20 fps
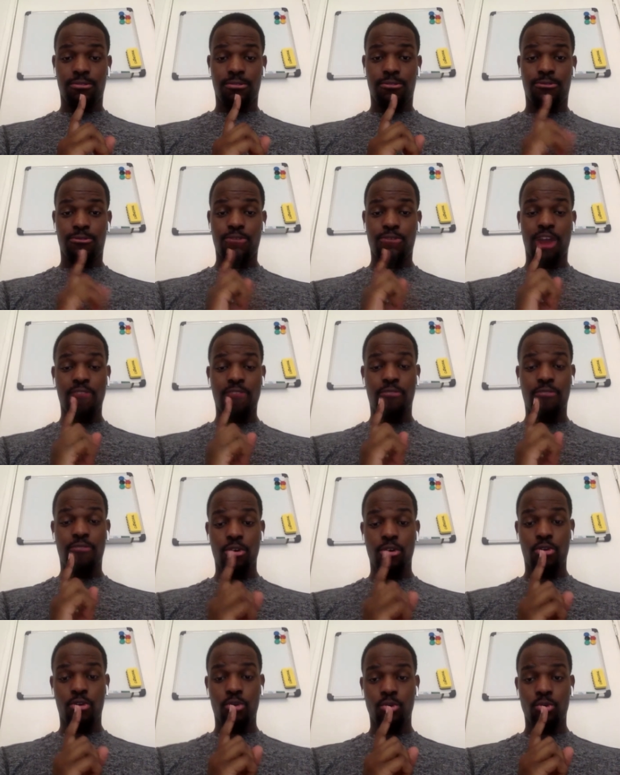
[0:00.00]
Frank
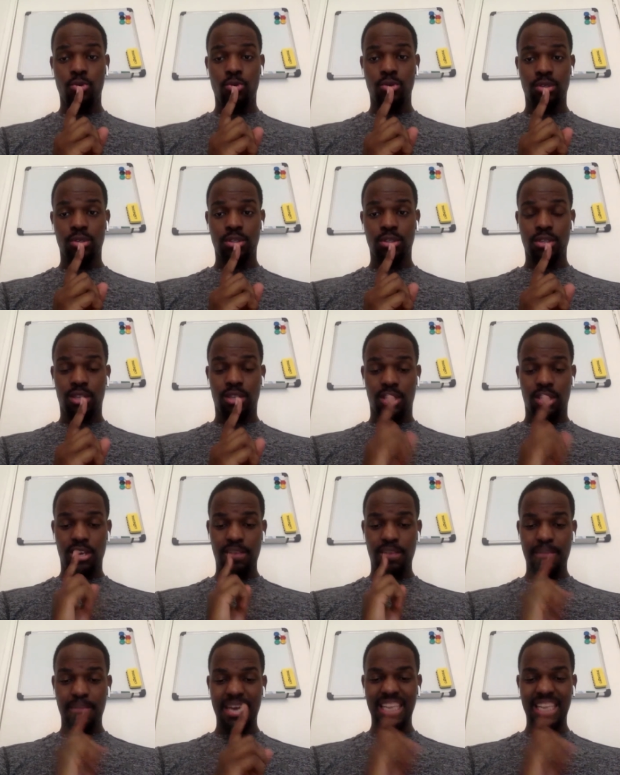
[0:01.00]
Vogel. he
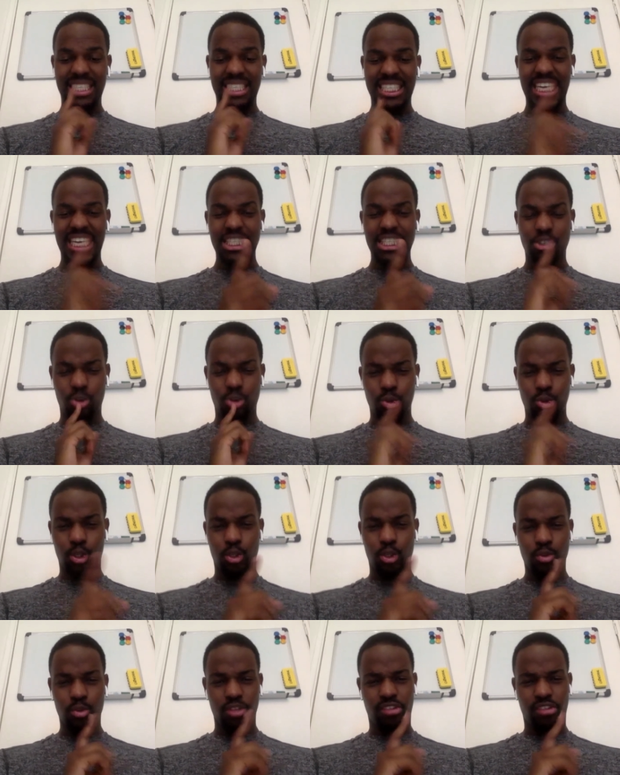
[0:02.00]
made a tactical
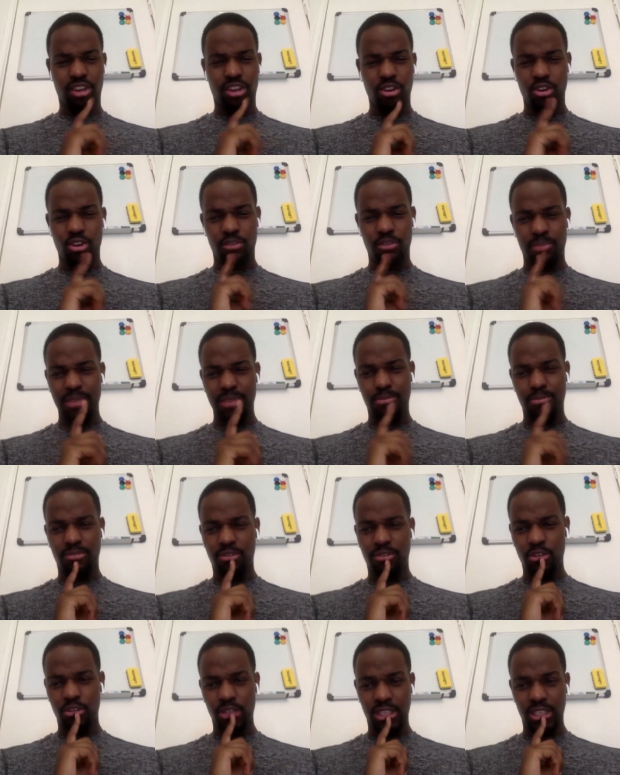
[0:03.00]
switch. I don't know if people have
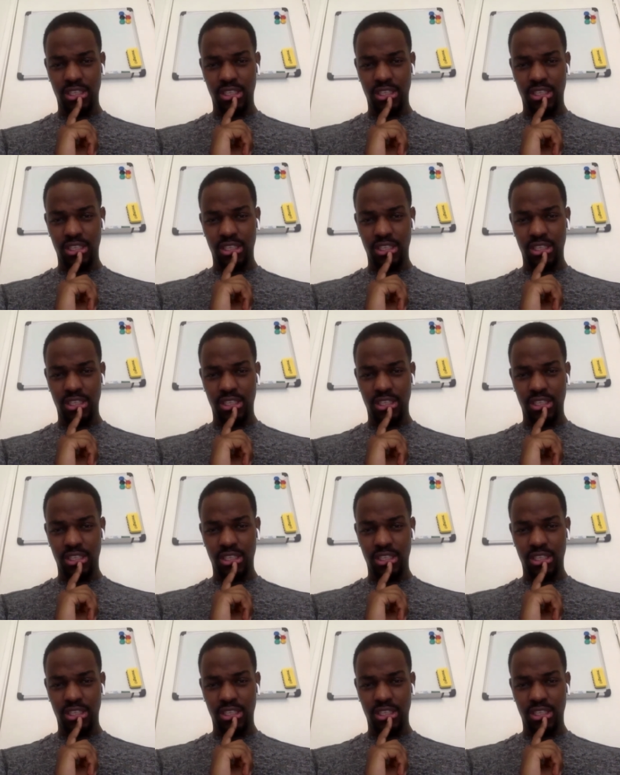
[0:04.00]
noticed